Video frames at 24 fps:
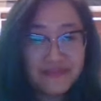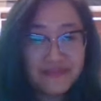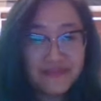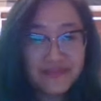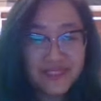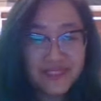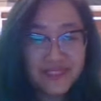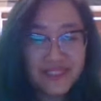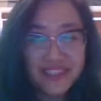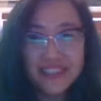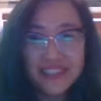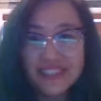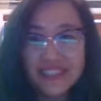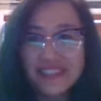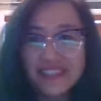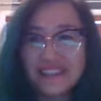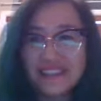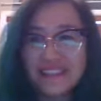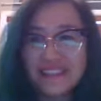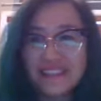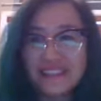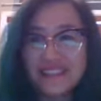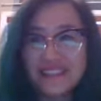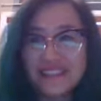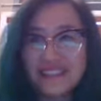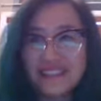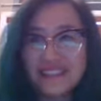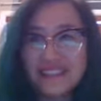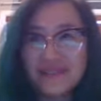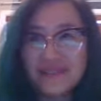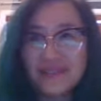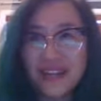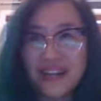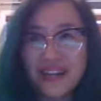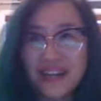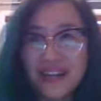Goodness.
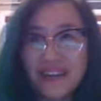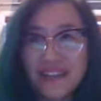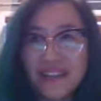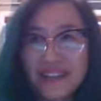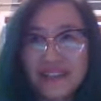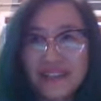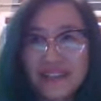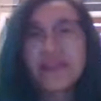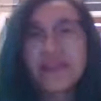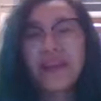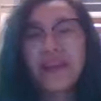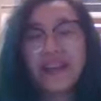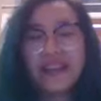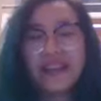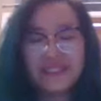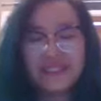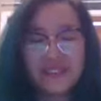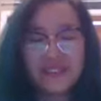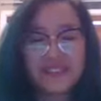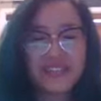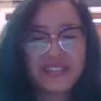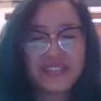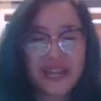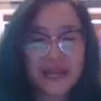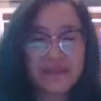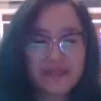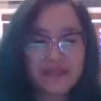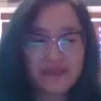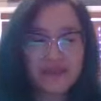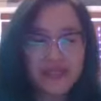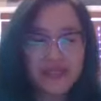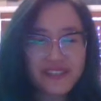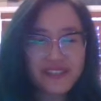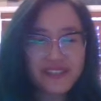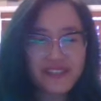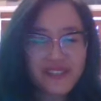Wow. So James from
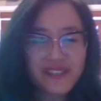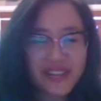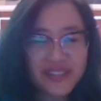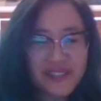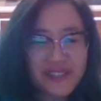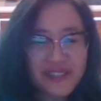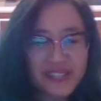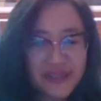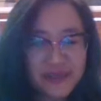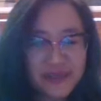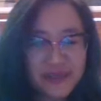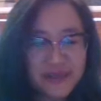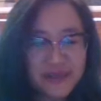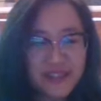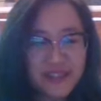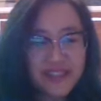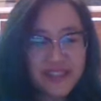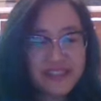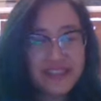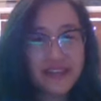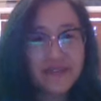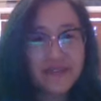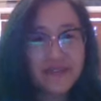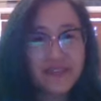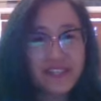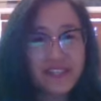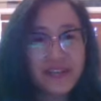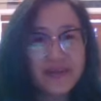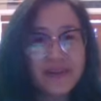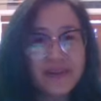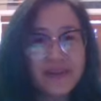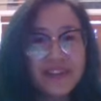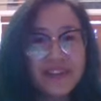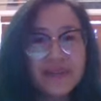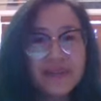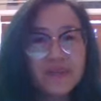the History Channel, James from the Discovery Channel,
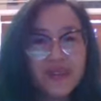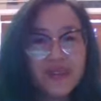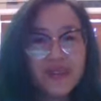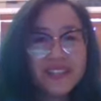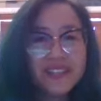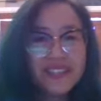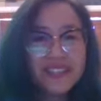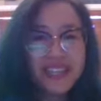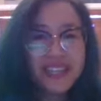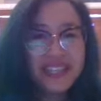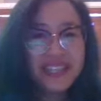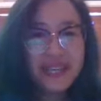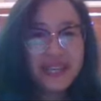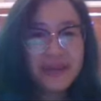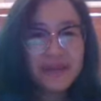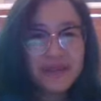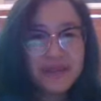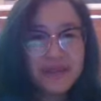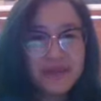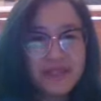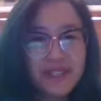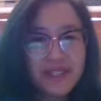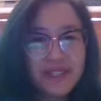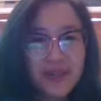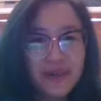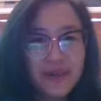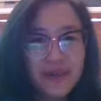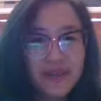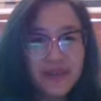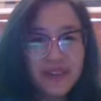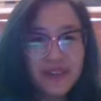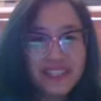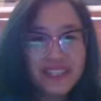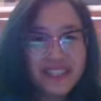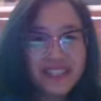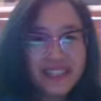and then one day James from Atomic
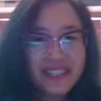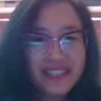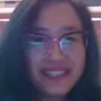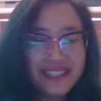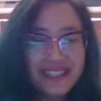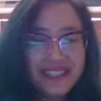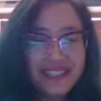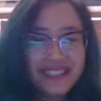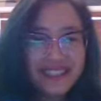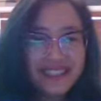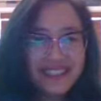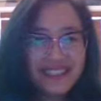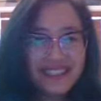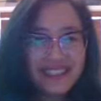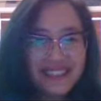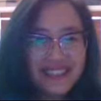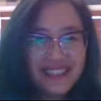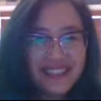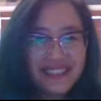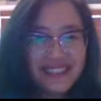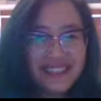Frontier. Yeah,